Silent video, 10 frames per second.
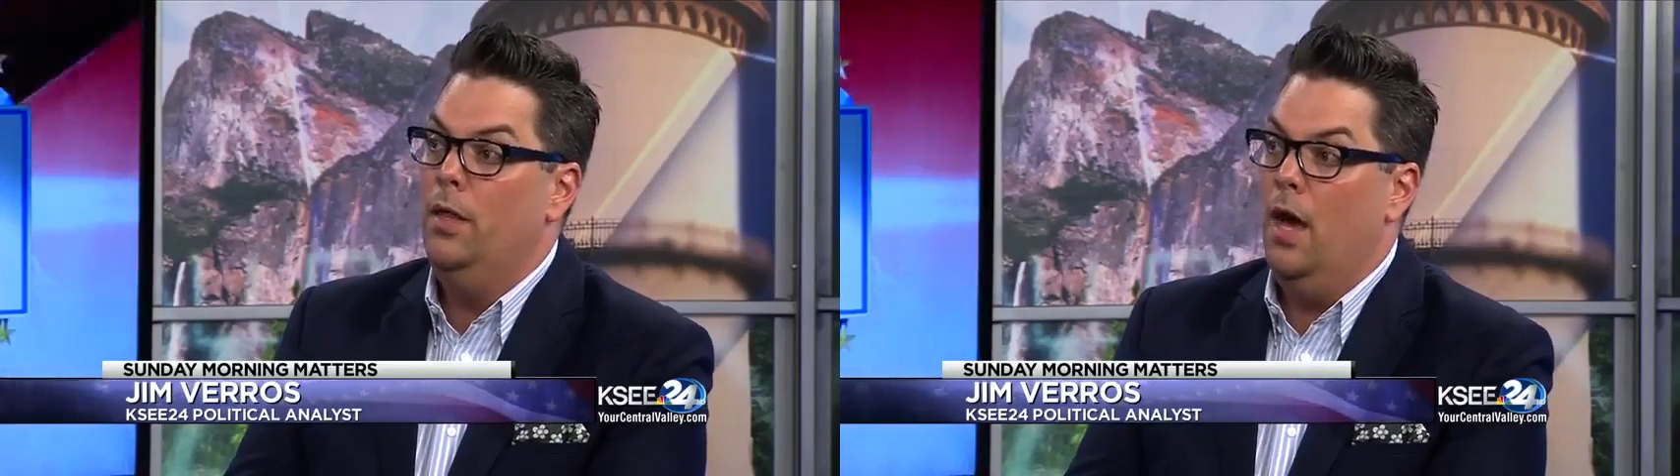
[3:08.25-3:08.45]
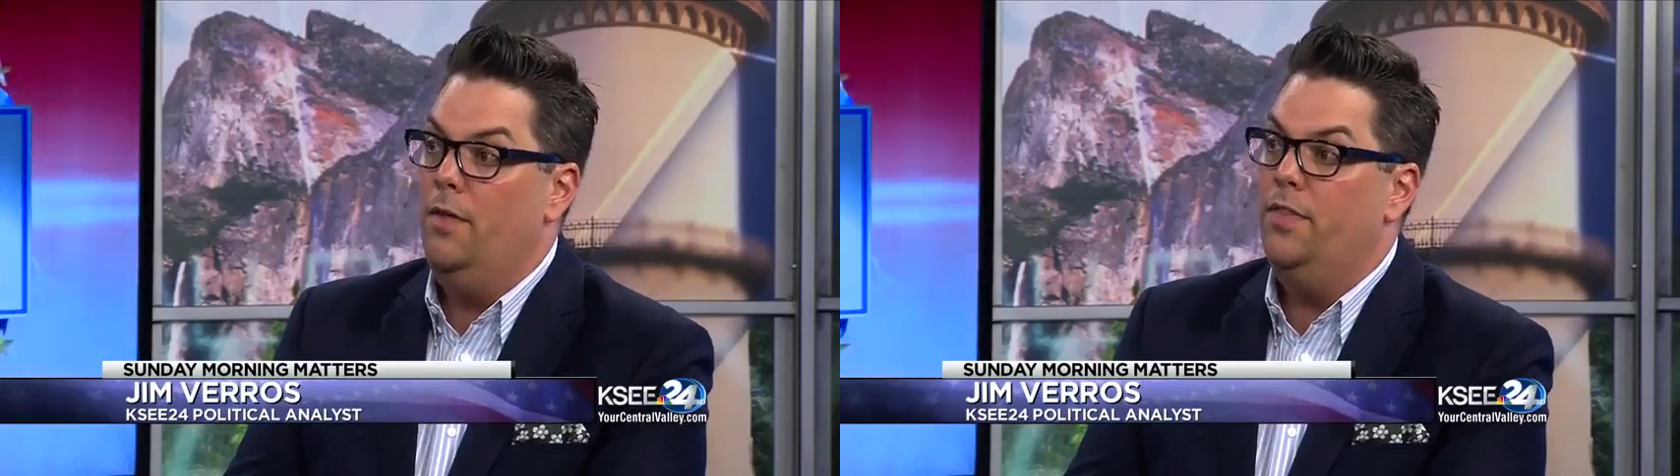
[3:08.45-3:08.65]

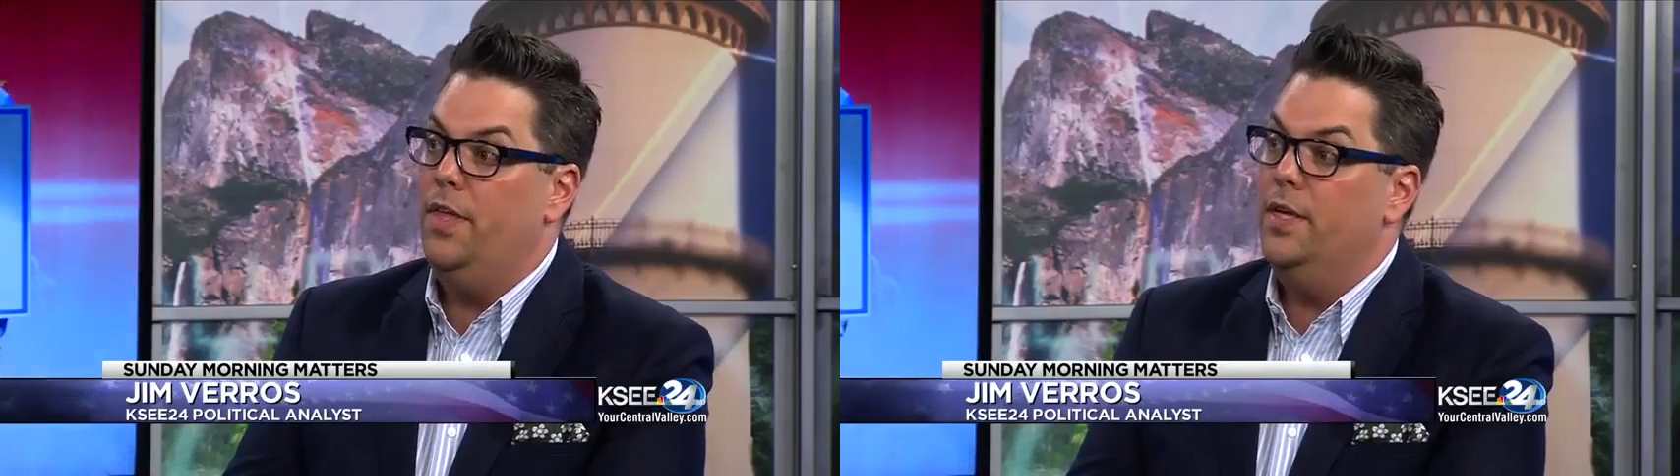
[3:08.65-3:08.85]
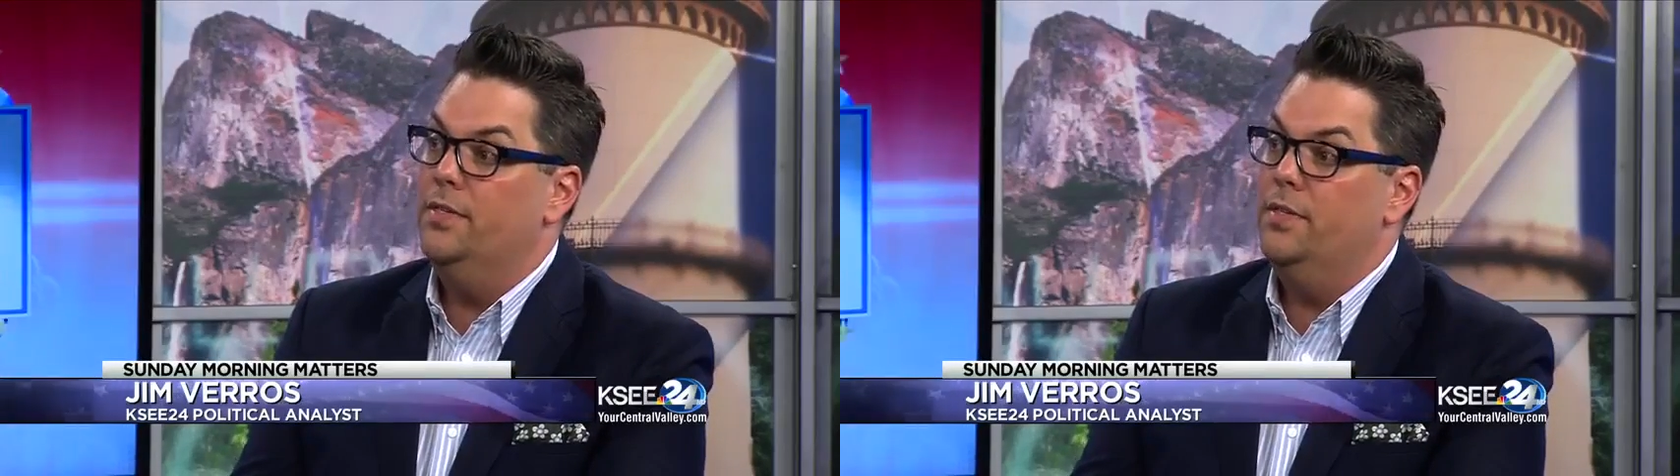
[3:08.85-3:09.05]
The other
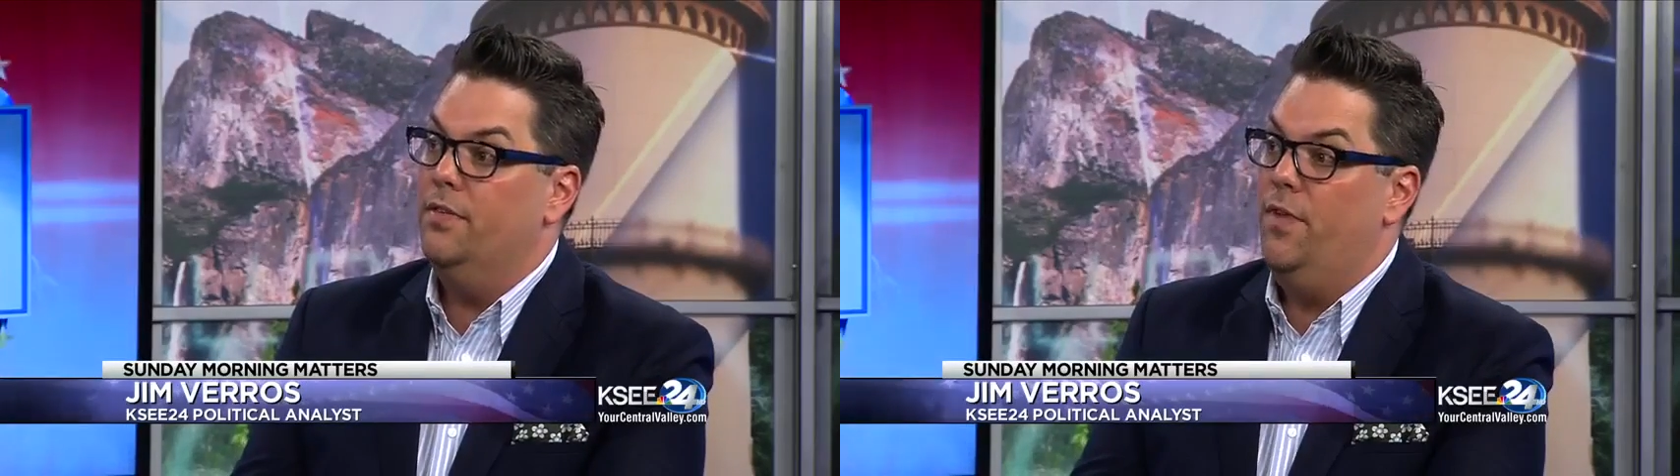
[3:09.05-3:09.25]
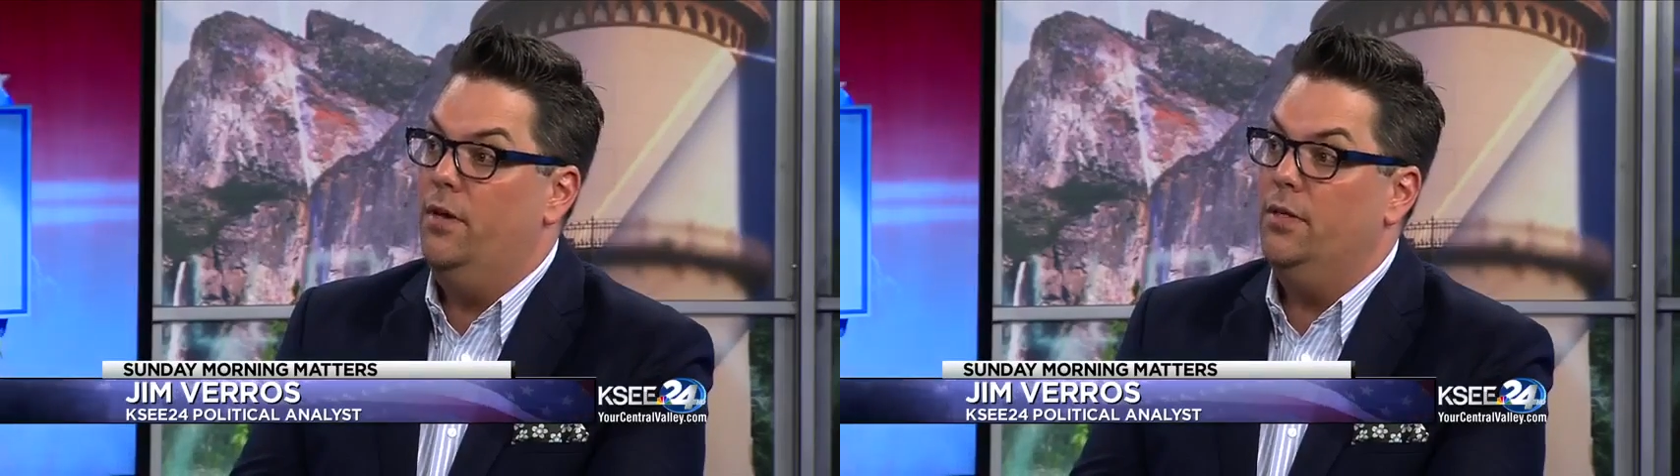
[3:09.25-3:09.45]
thing is
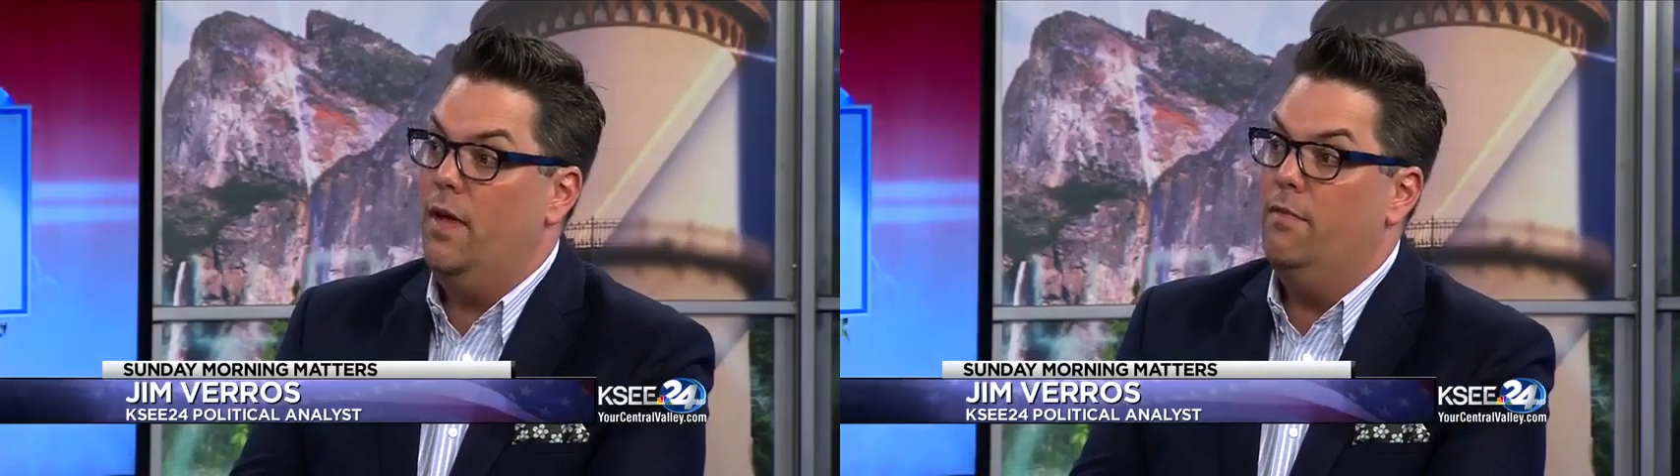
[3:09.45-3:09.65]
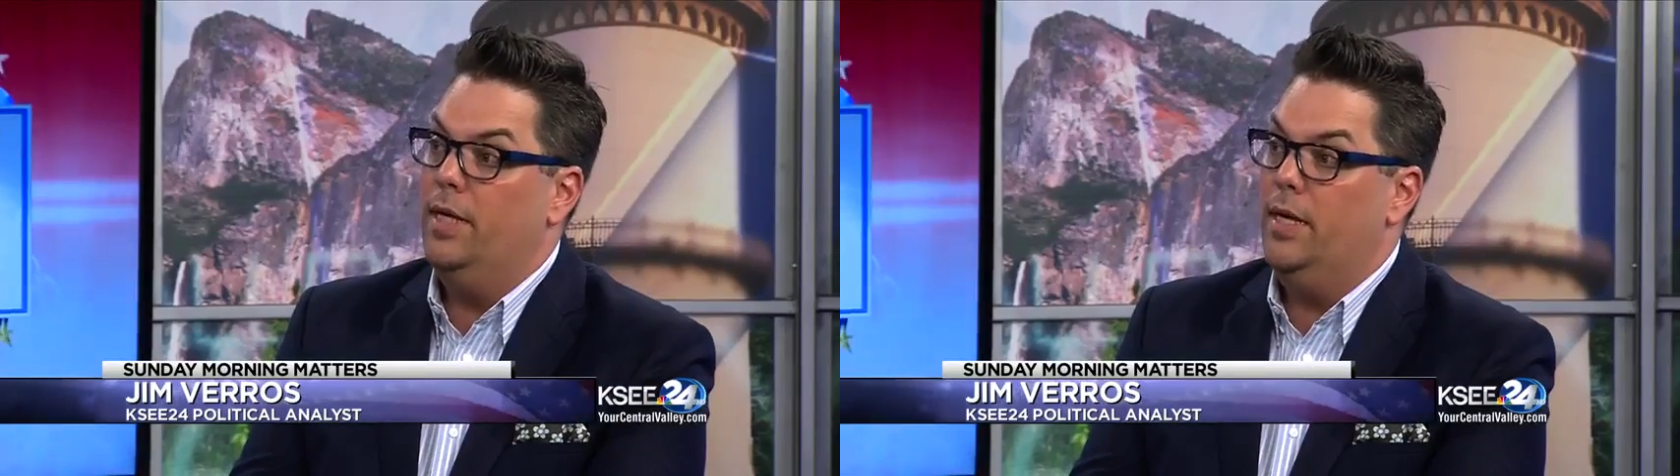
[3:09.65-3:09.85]
that the federal
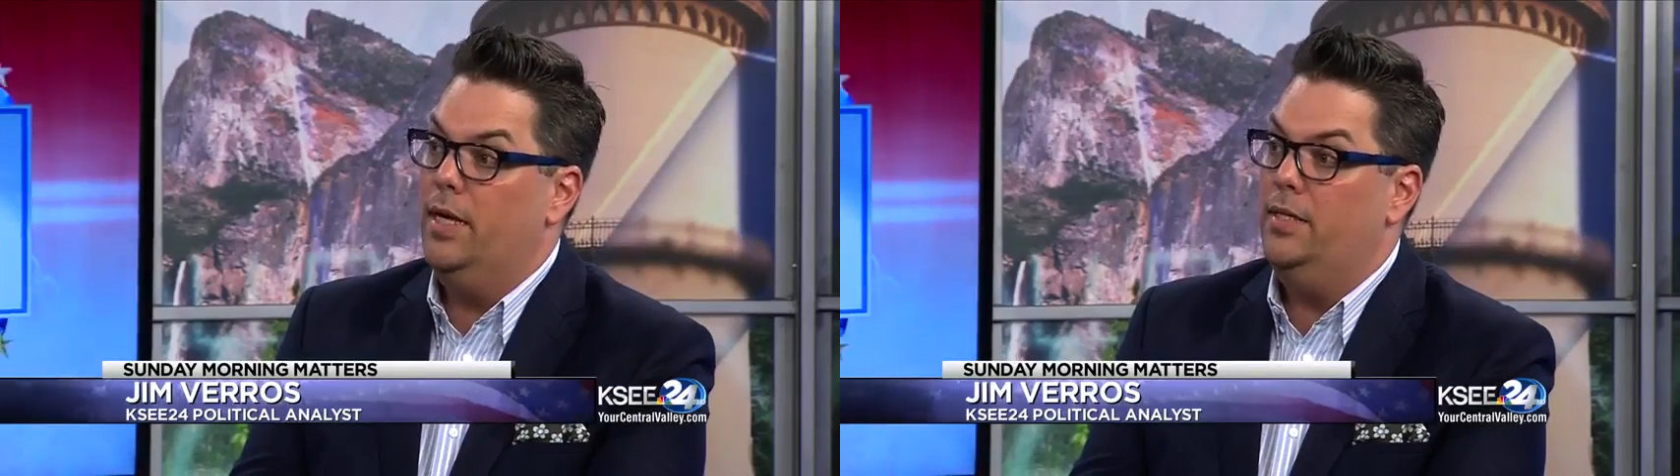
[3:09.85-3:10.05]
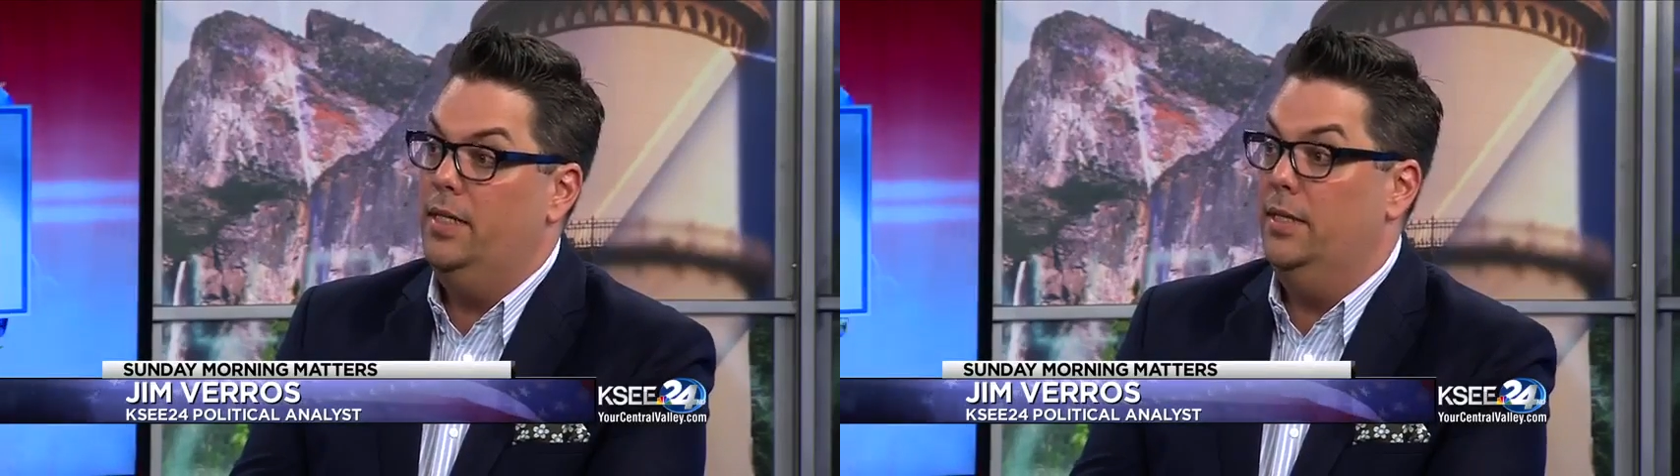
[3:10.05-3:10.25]
government
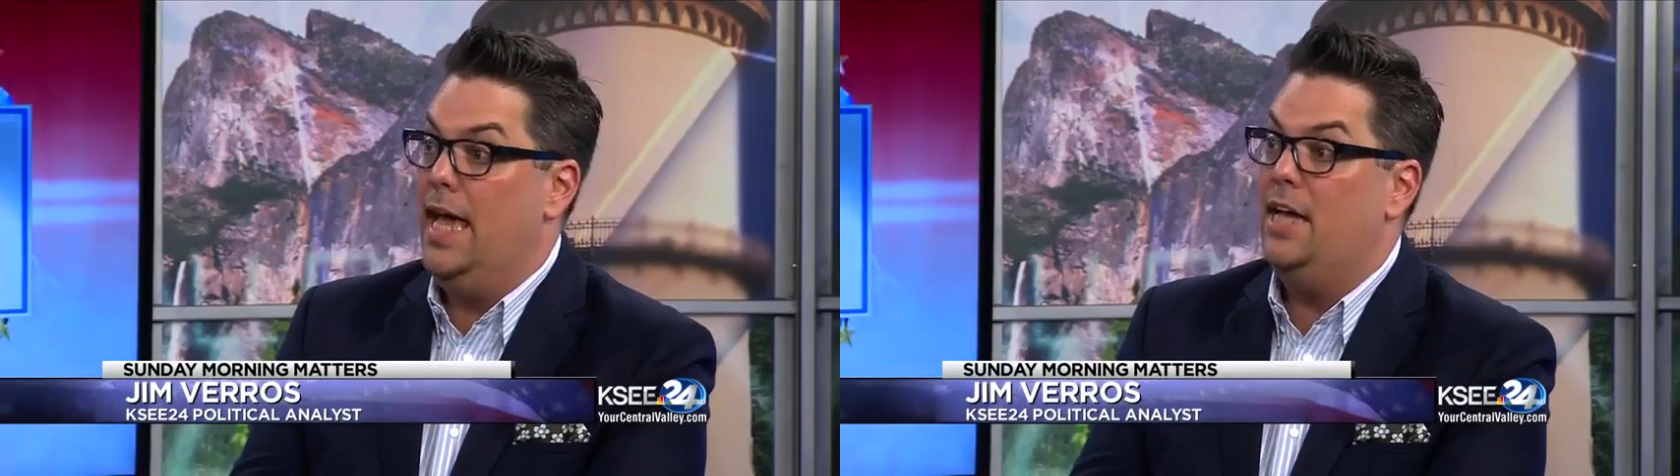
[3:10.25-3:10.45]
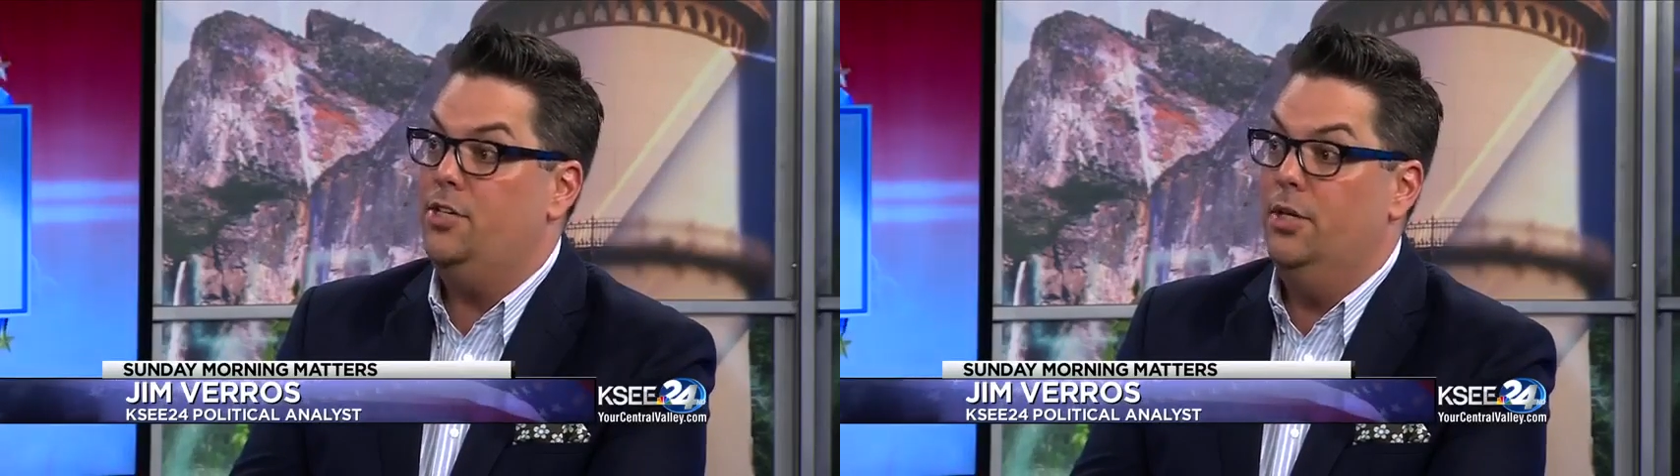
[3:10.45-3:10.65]
kicked in
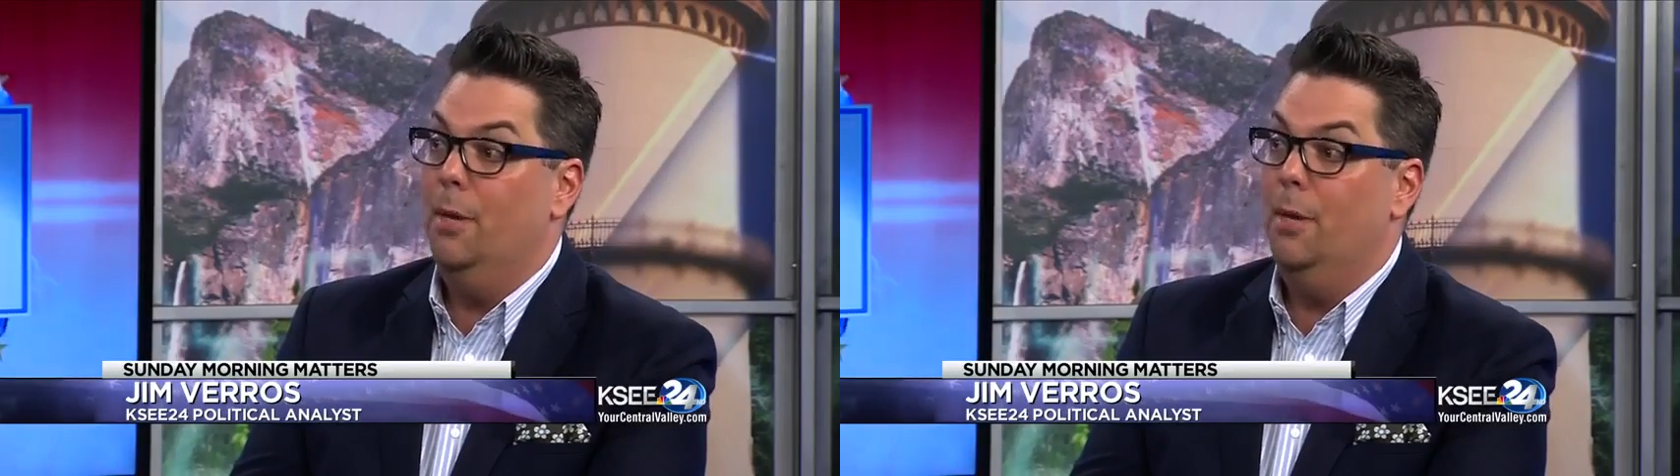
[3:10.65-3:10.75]
last